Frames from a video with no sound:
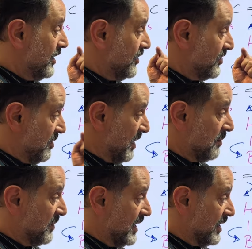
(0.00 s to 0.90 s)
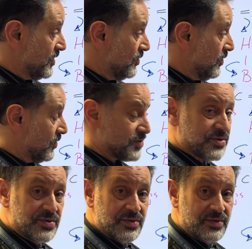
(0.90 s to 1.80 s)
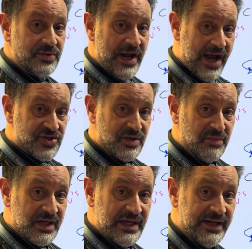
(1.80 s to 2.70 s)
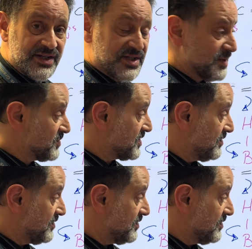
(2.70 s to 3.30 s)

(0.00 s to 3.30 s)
Remember your reaction mechanisms.